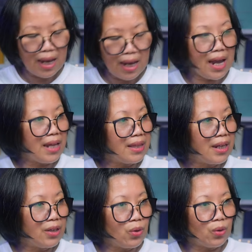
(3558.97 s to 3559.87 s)
and then
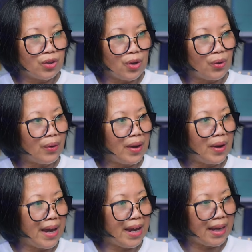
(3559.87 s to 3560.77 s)
also
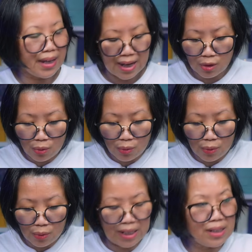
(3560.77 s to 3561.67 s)
a
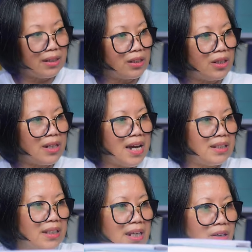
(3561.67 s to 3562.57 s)
grid. So you can't
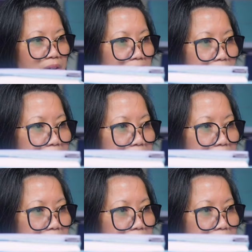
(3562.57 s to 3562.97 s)
see it on there,